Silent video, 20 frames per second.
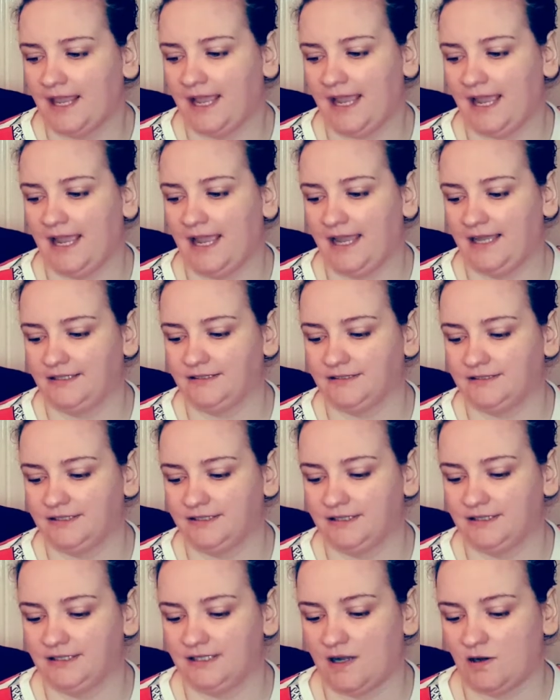and
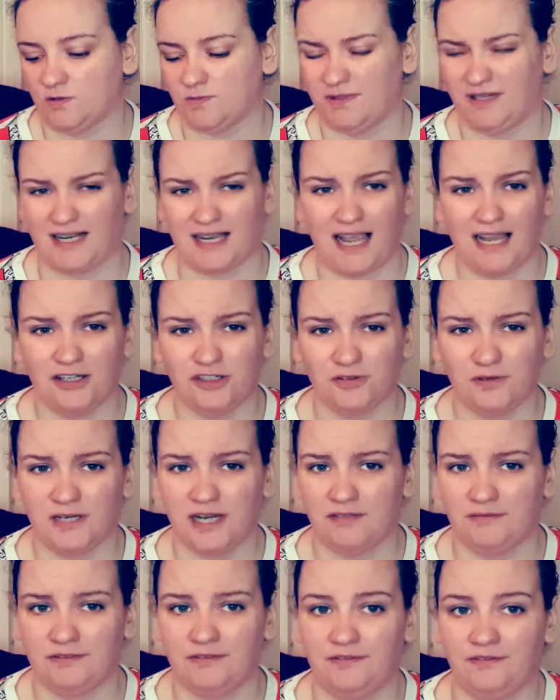I would spend like
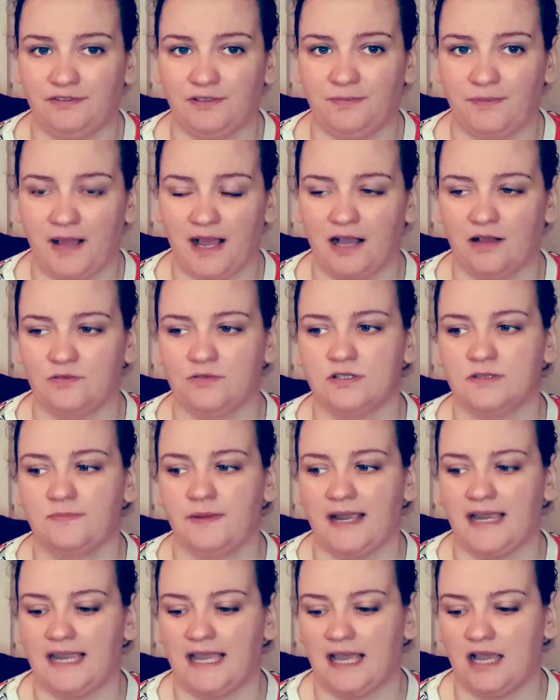150 pounds,
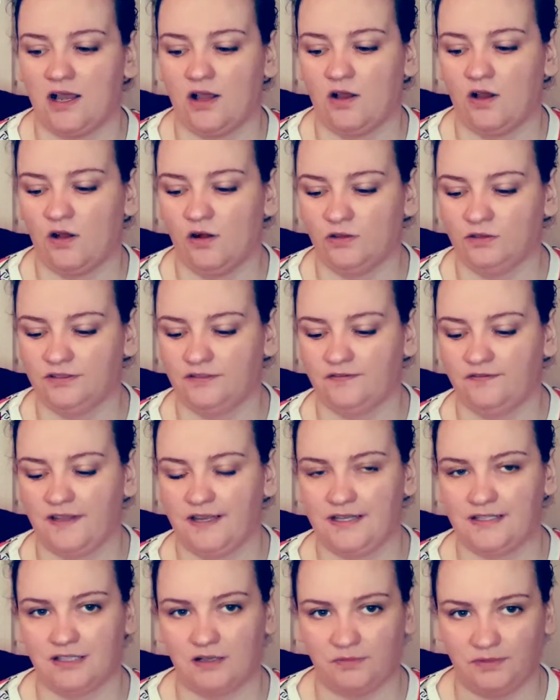buy all the
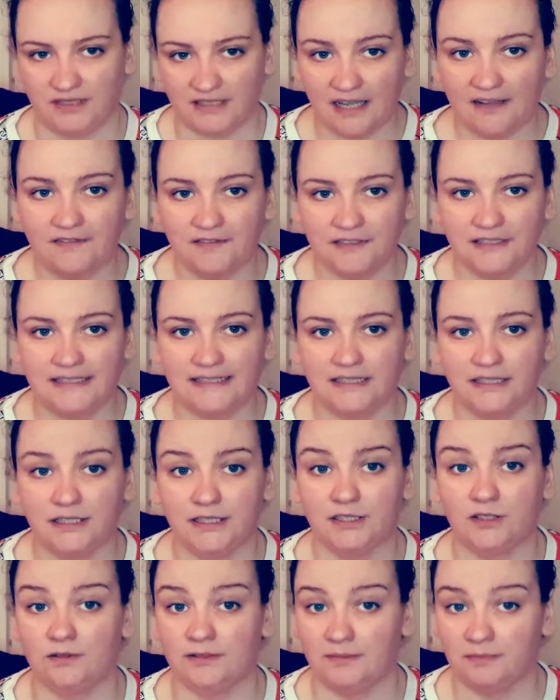things that we definitely
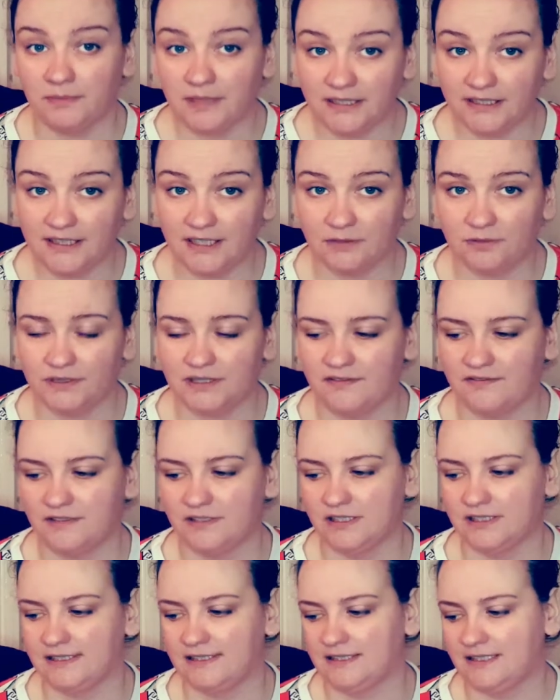need, all the meat that we
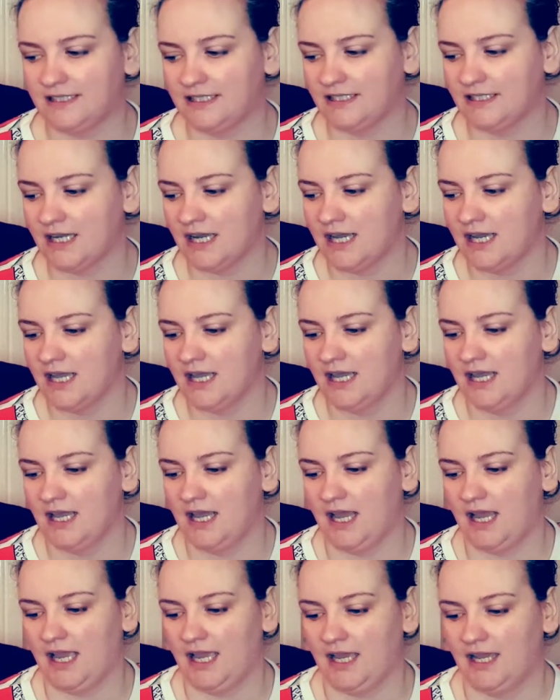definitely need,
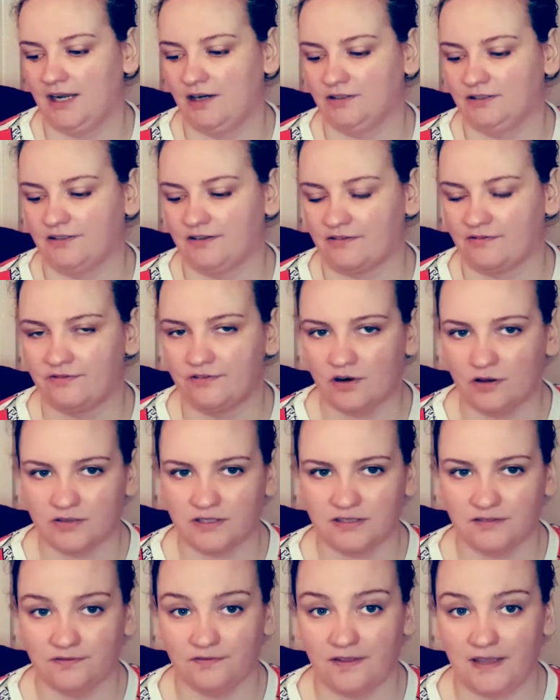all the
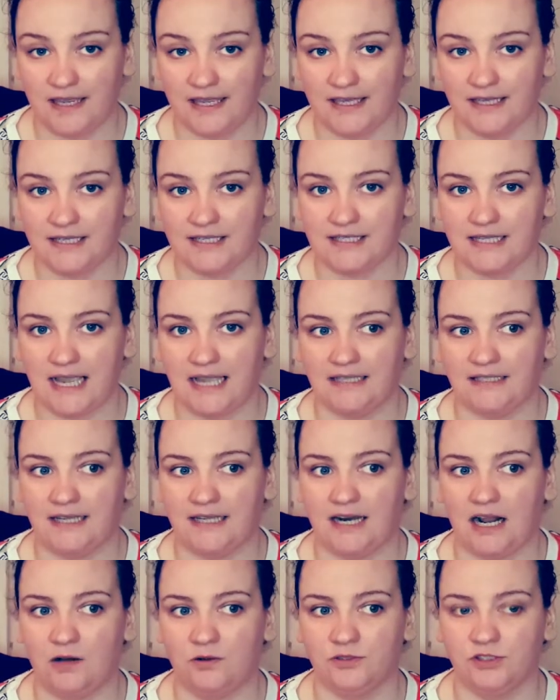frozen things, and
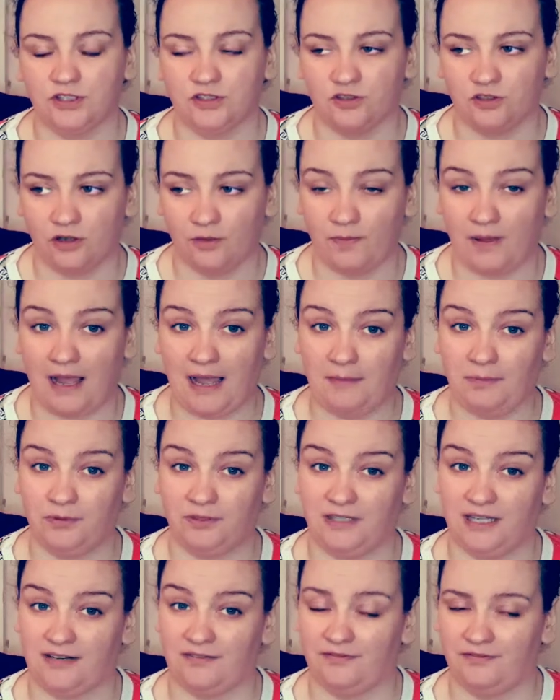then I would just top up
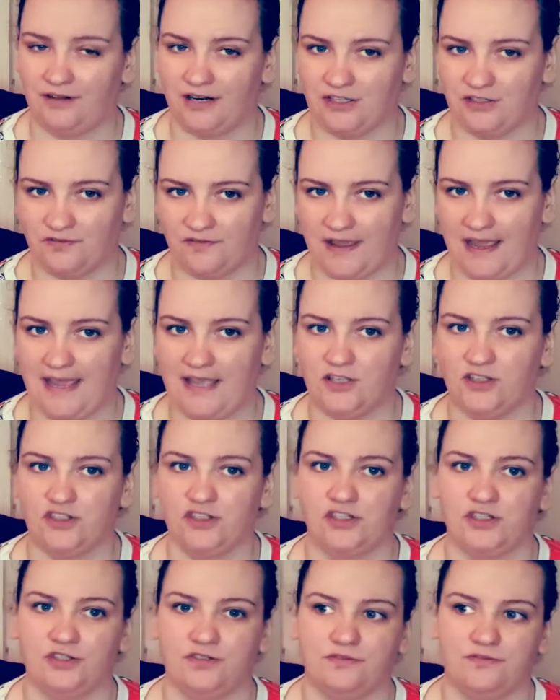with like fresh veg,
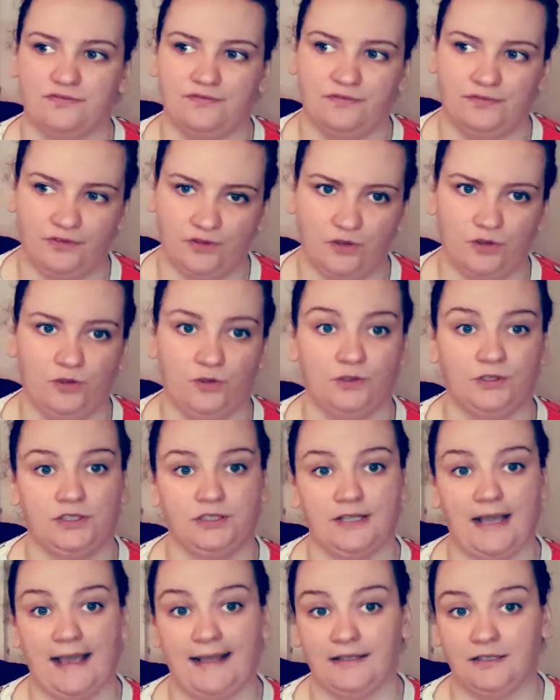
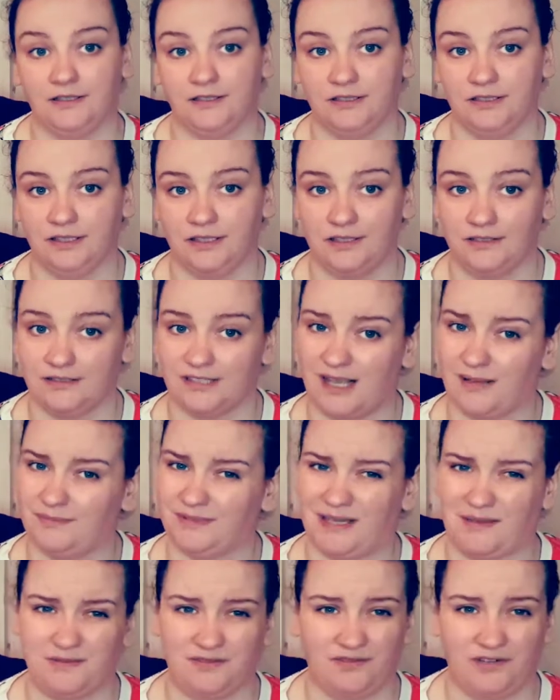fruit, and
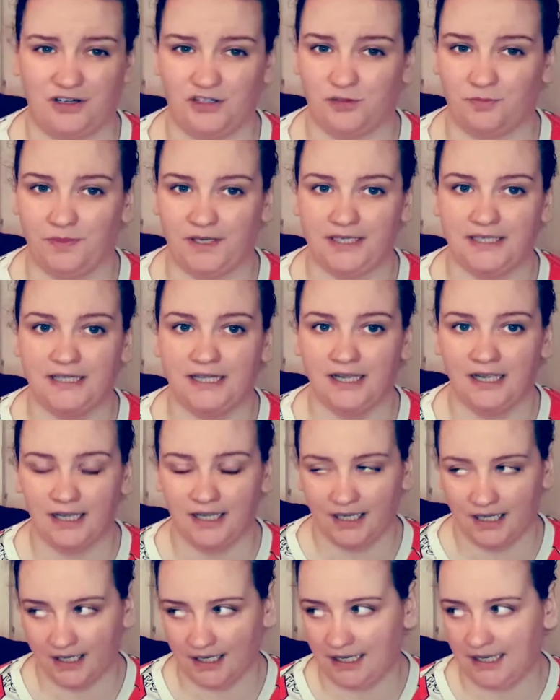sometimes fresh meat
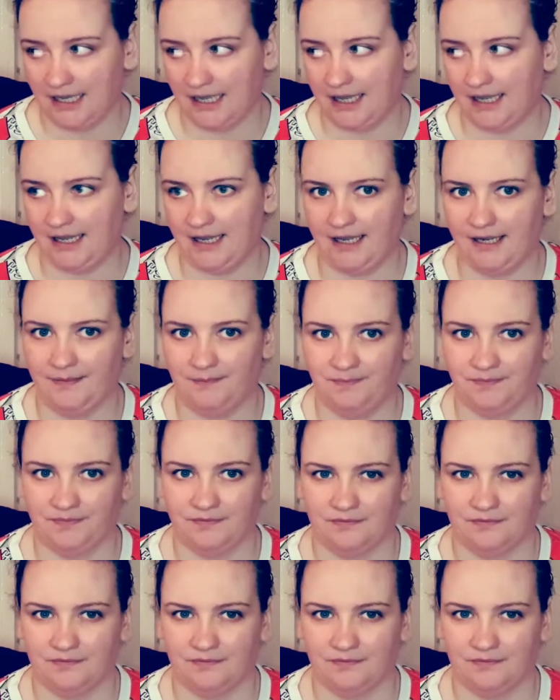in